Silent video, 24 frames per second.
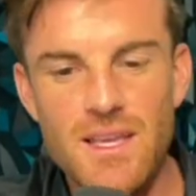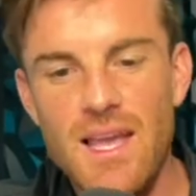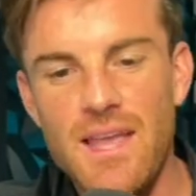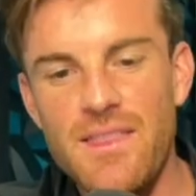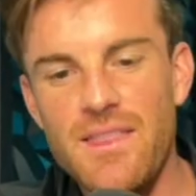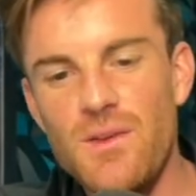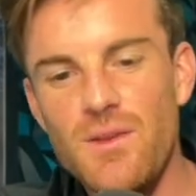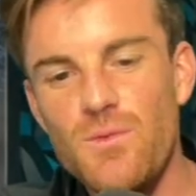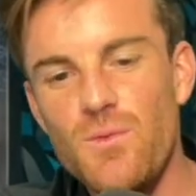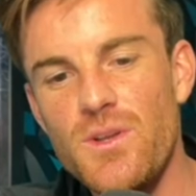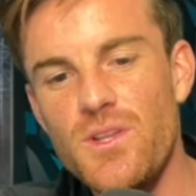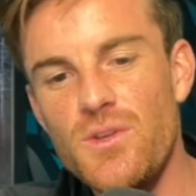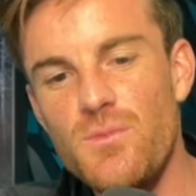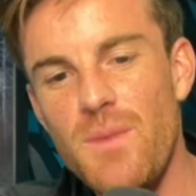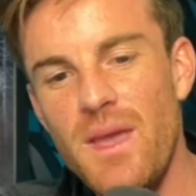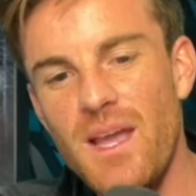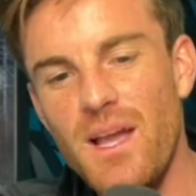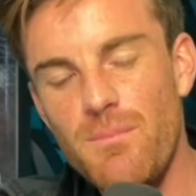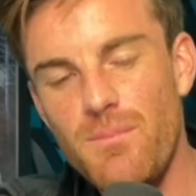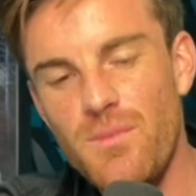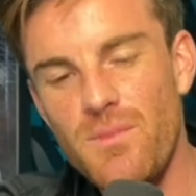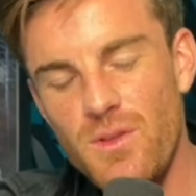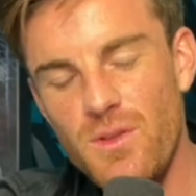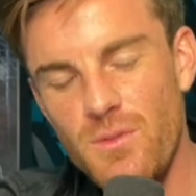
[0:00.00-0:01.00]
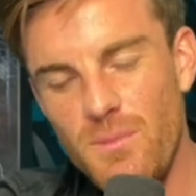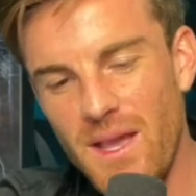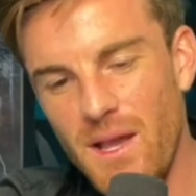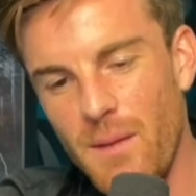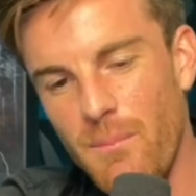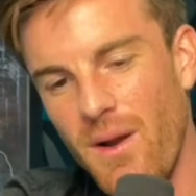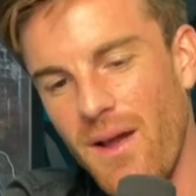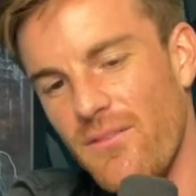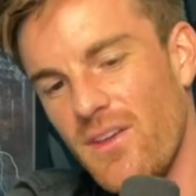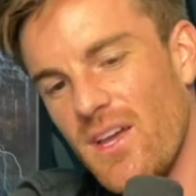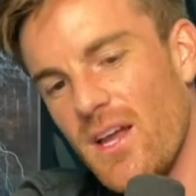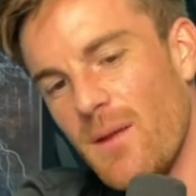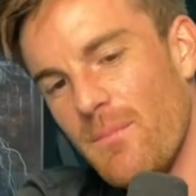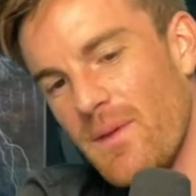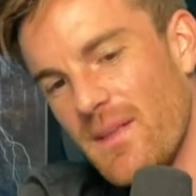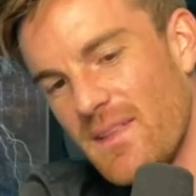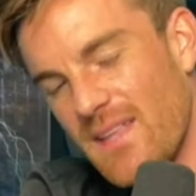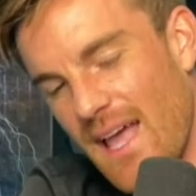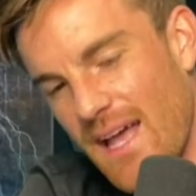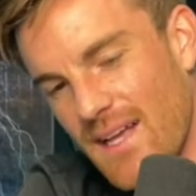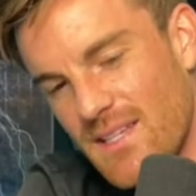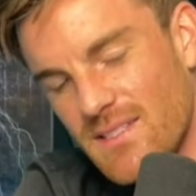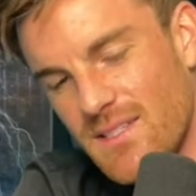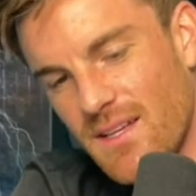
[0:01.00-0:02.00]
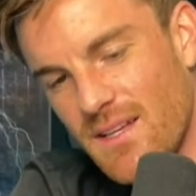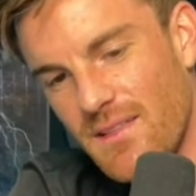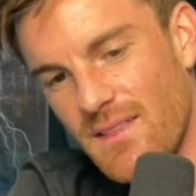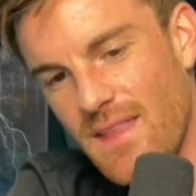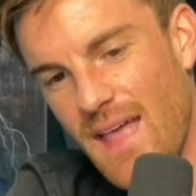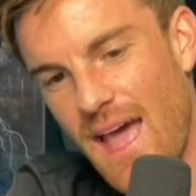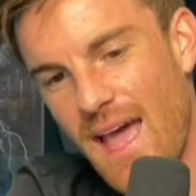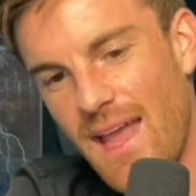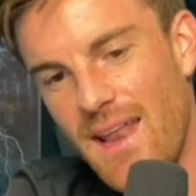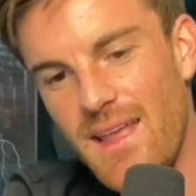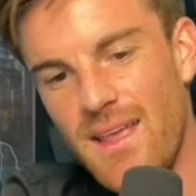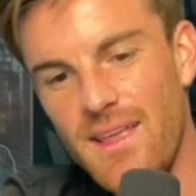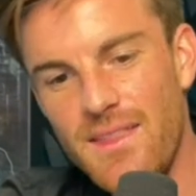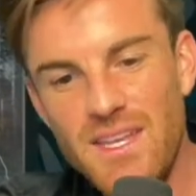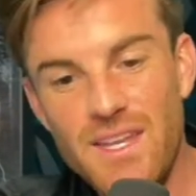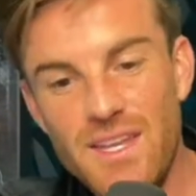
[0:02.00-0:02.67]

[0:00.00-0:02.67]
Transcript: And then when you make a you make a profit, you gotta pay taxes on that.